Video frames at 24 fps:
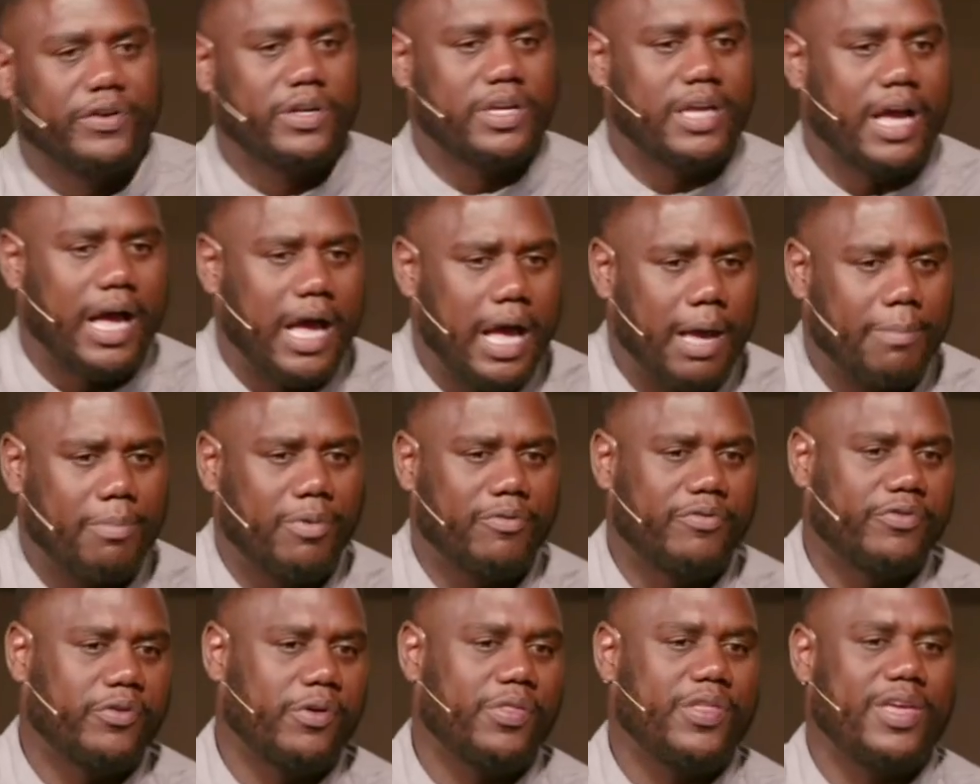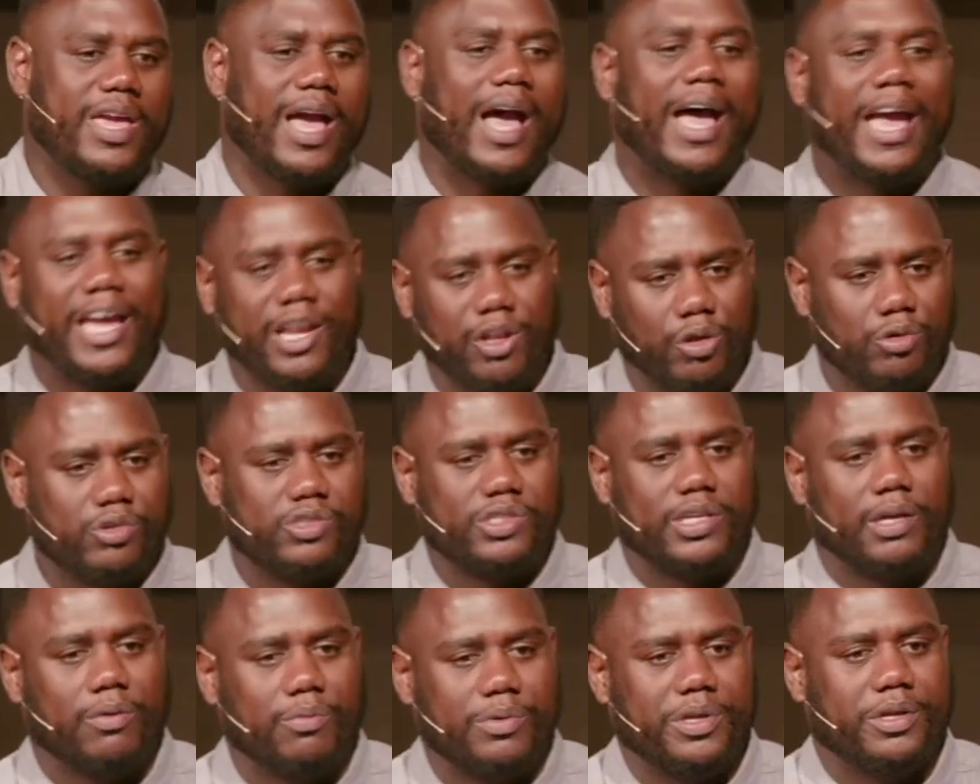for God, but for the
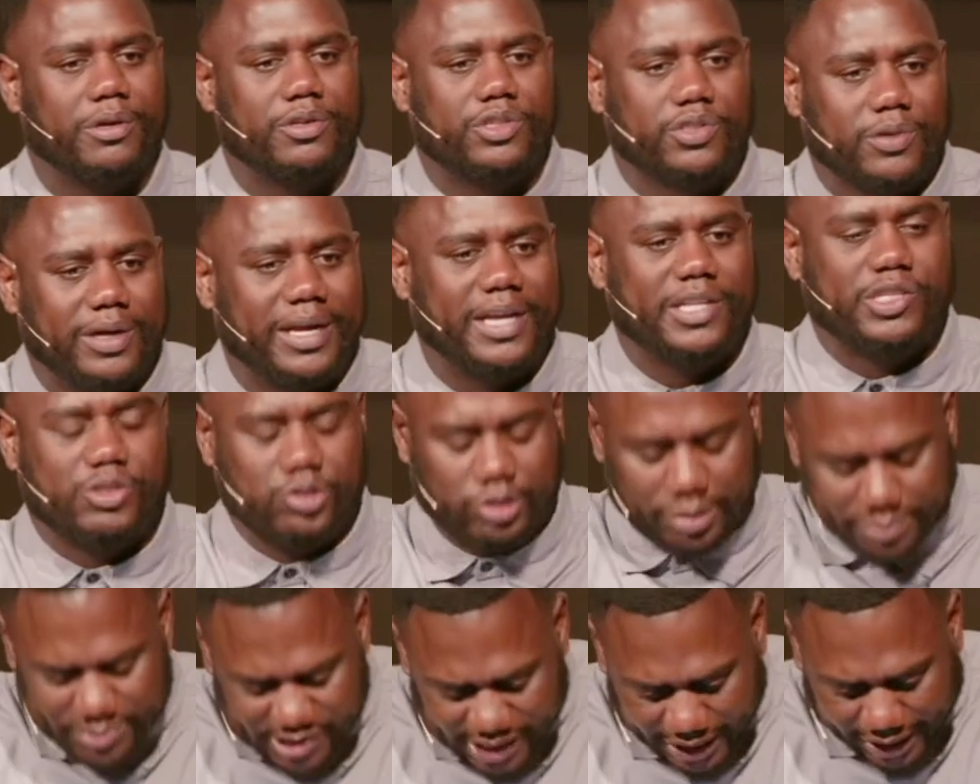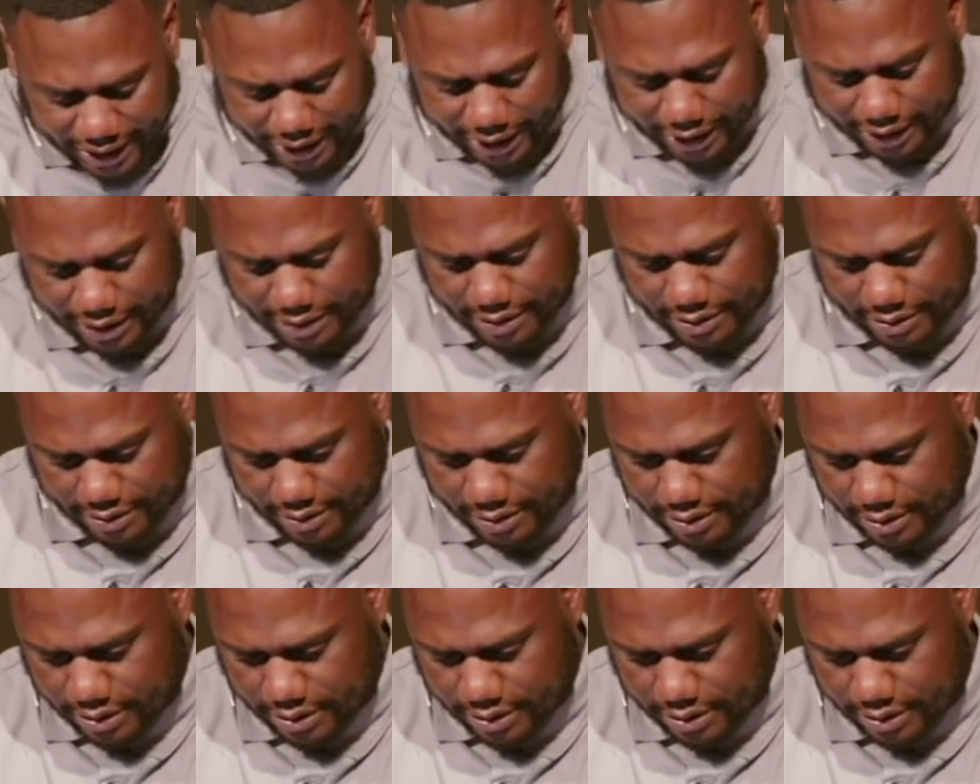idols that we are trying to obtain.